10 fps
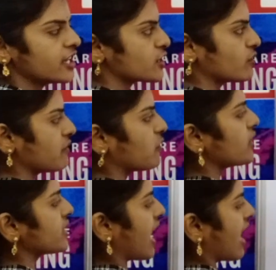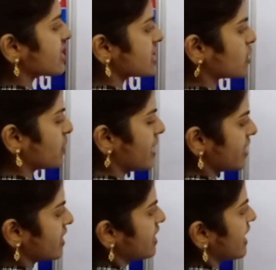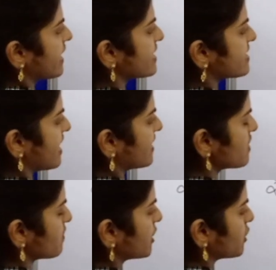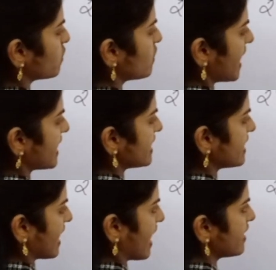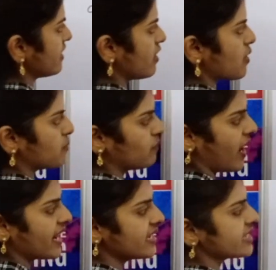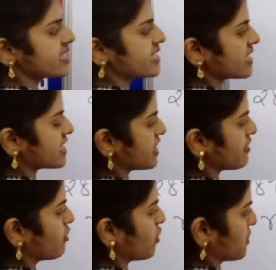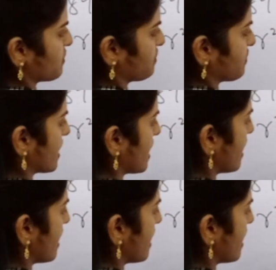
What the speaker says: So we want R square. It is nothing but 289 minus 64.